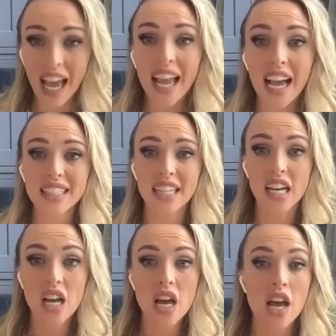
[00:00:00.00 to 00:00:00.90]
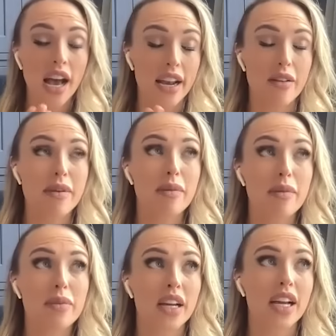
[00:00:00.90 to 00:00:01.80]
I had to, and I remember
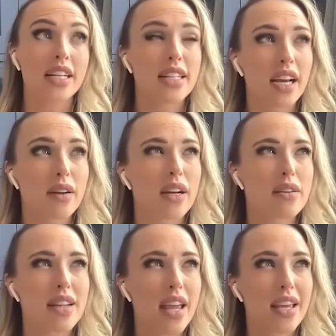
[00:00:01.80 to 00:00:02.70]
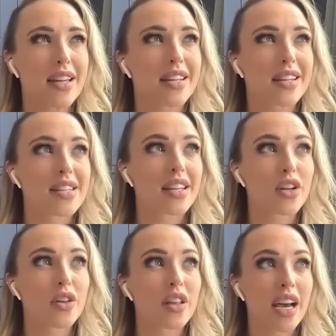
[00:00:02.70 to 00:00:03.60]
I, I, I was naked because I
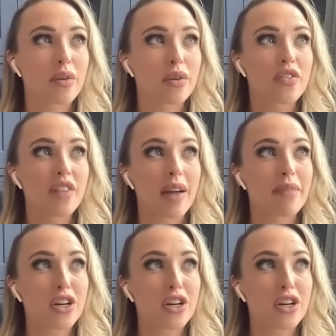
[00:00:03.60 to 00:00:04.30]
knew that that would fight my